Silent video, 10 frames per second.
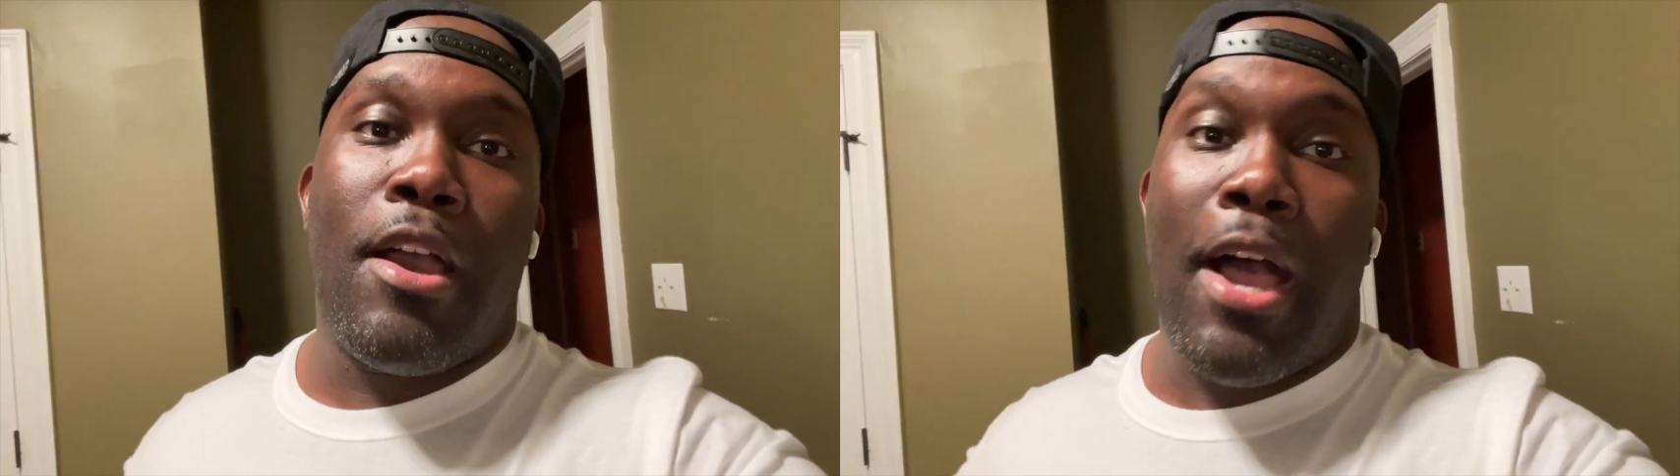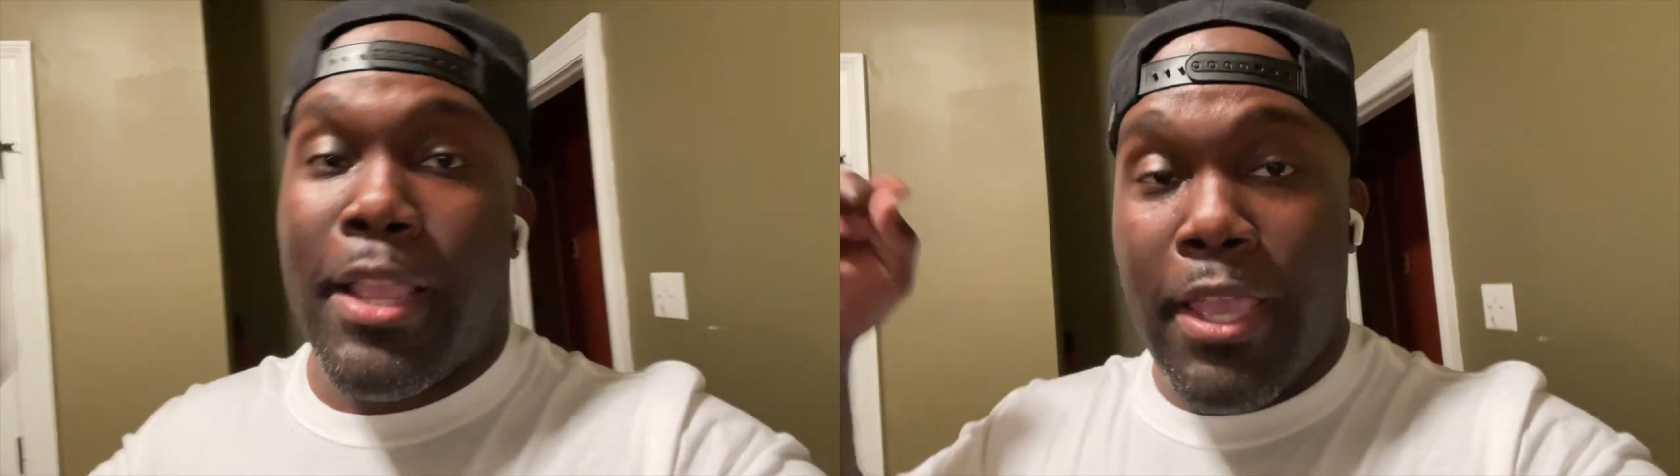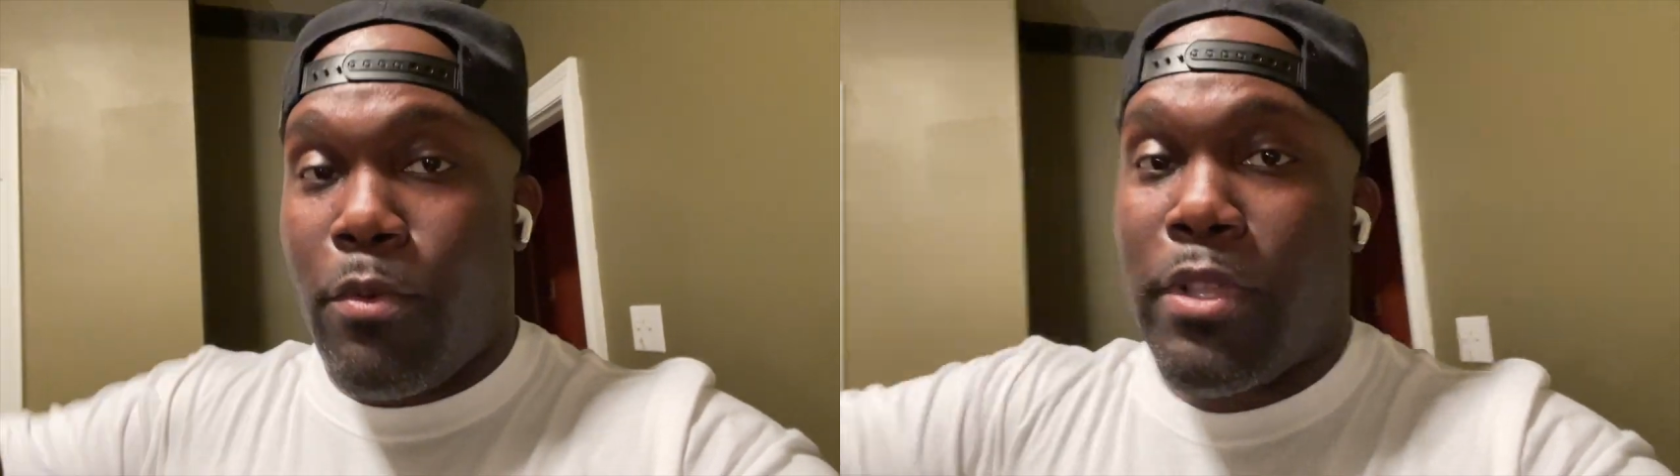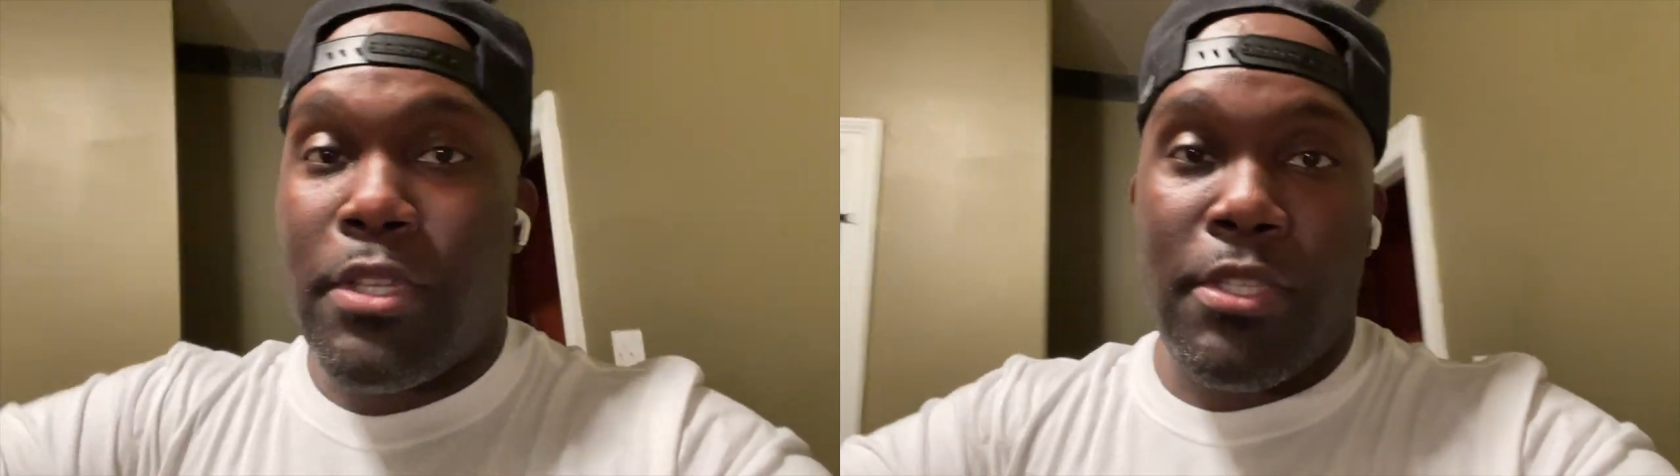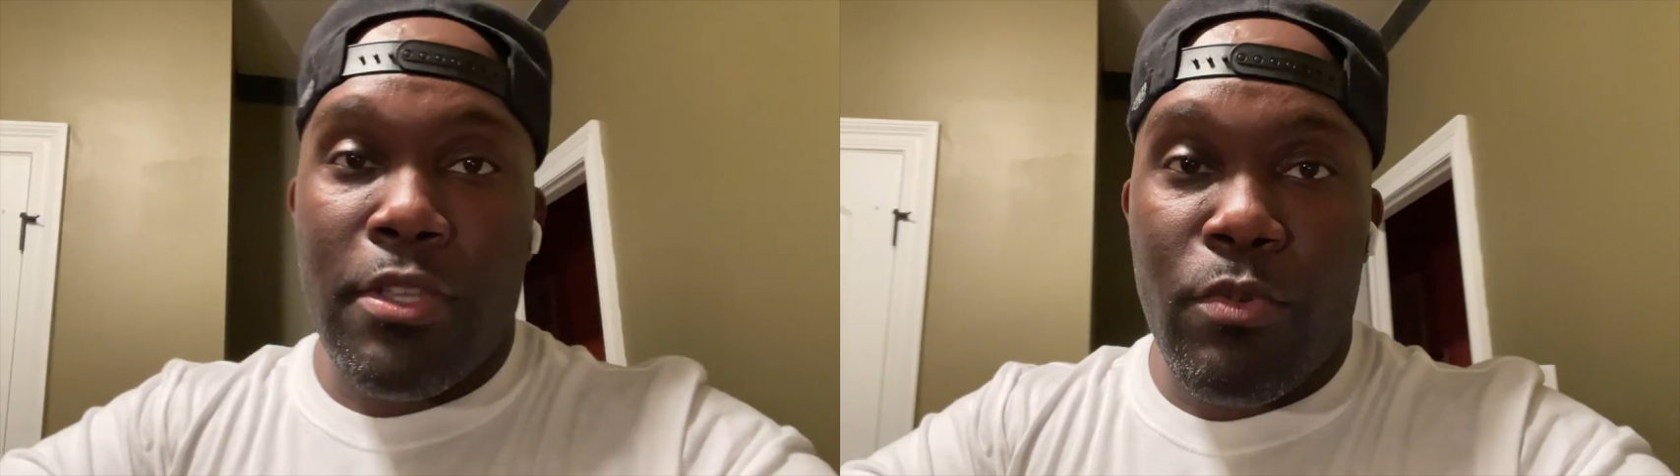I can't wait to
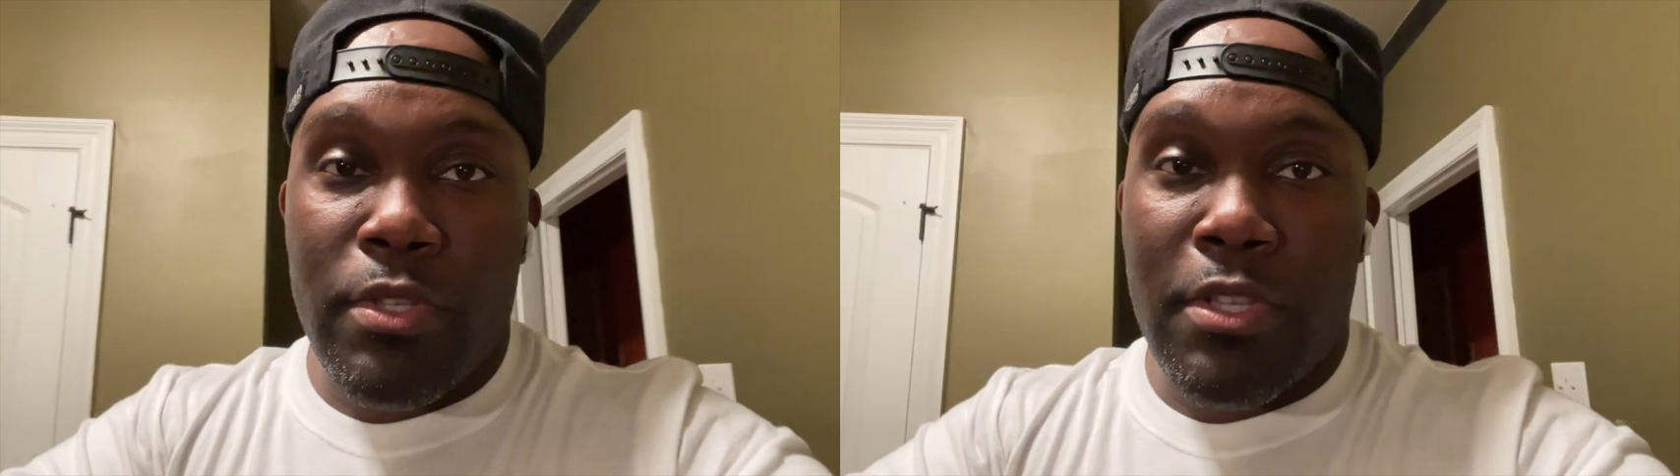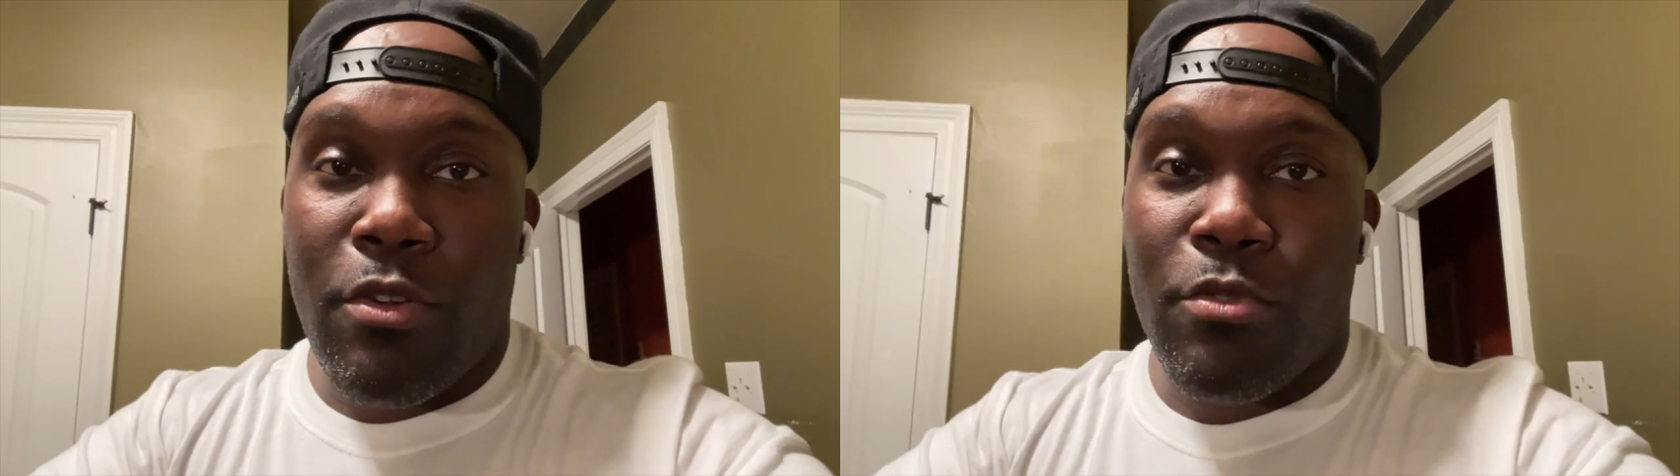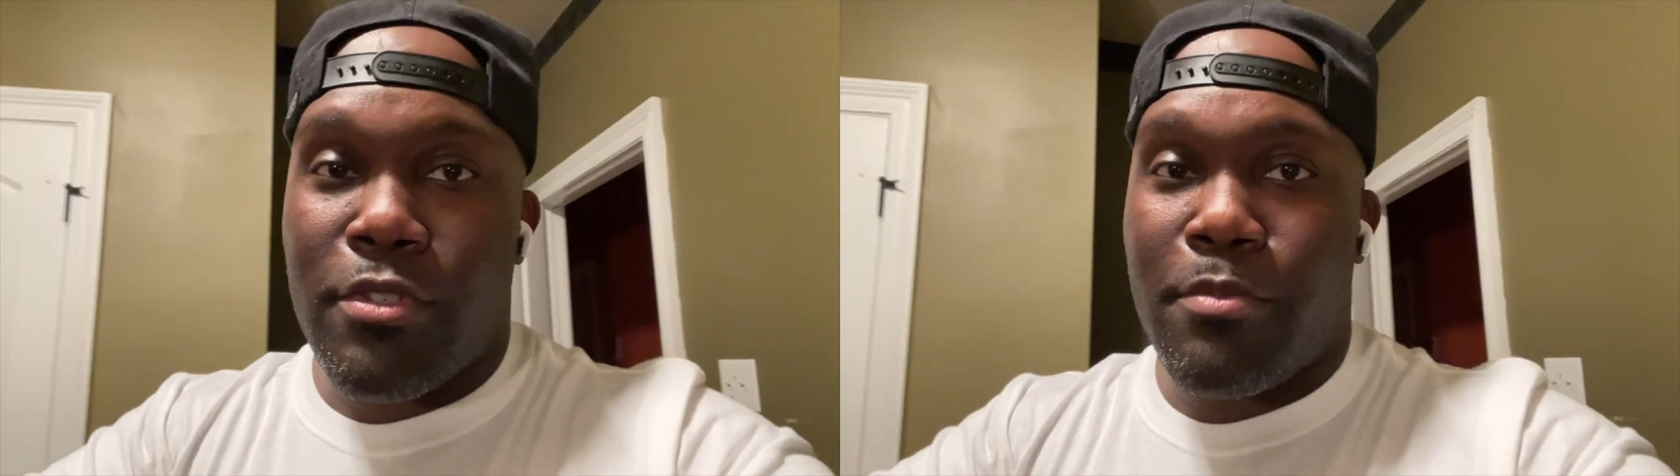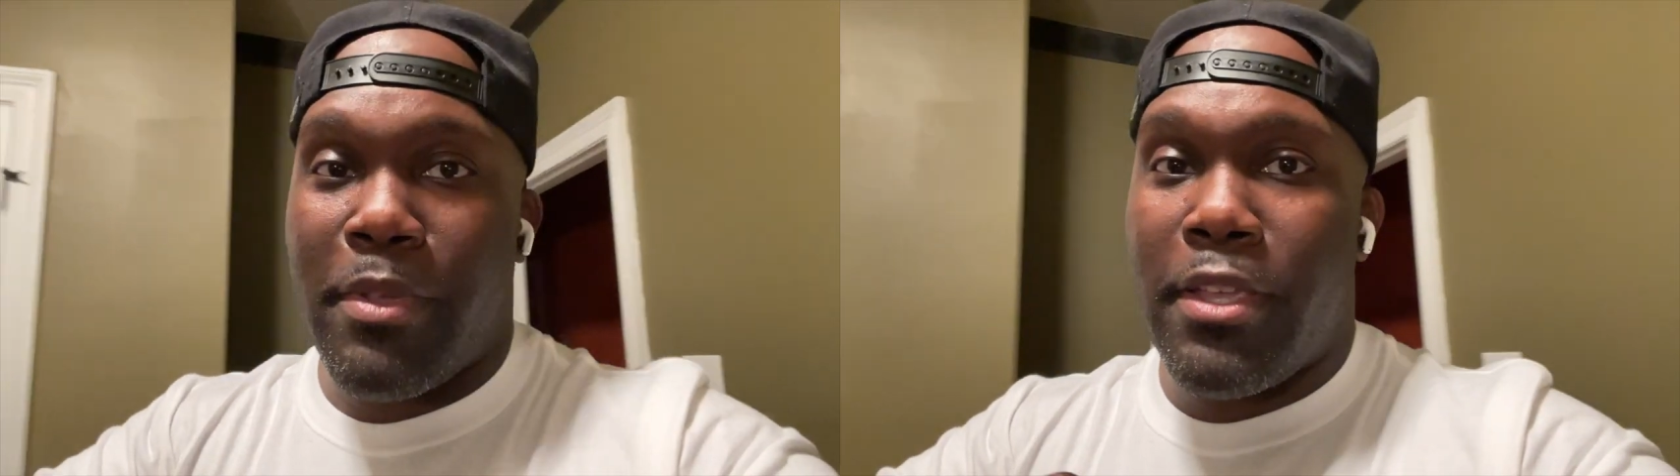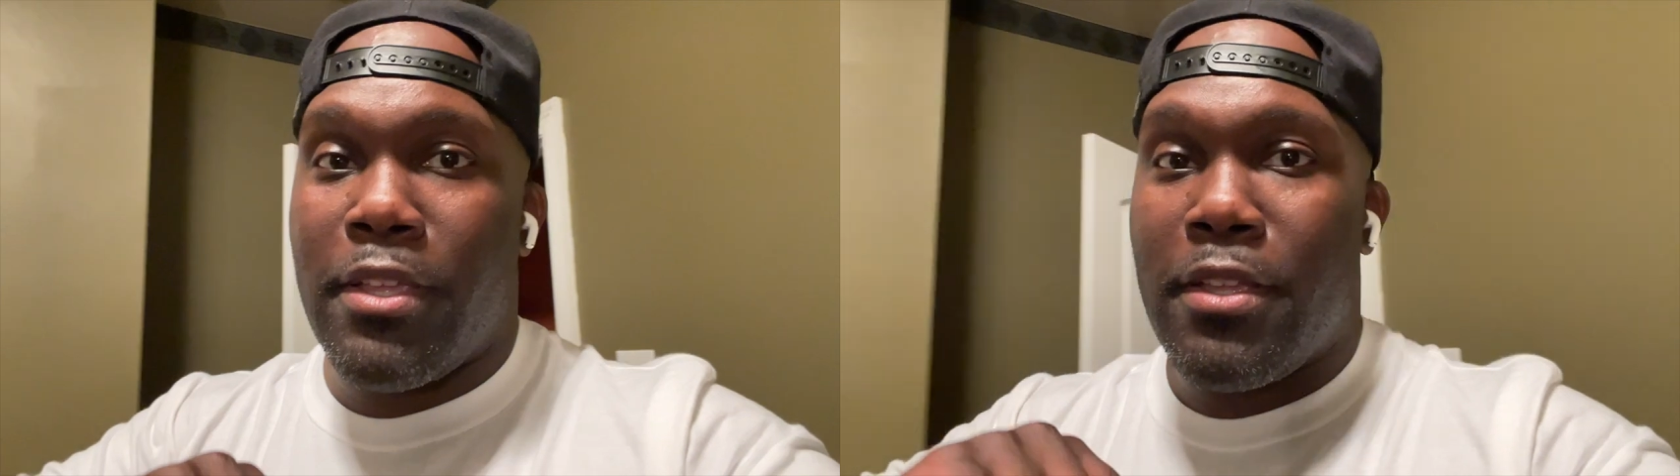see the results,
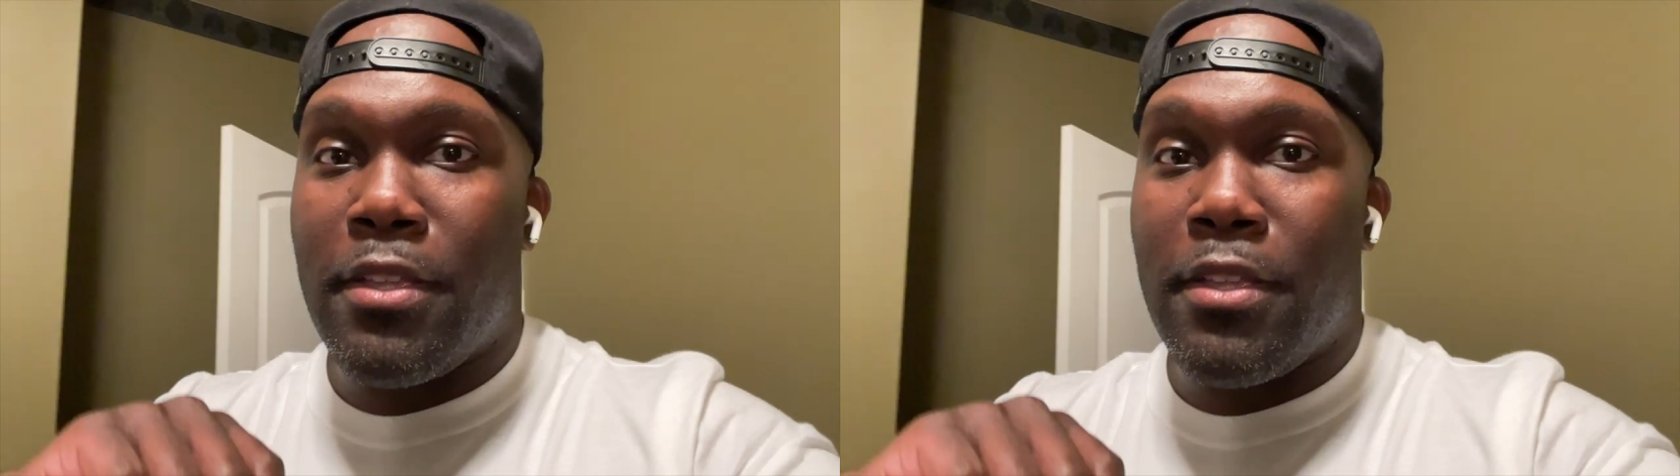man.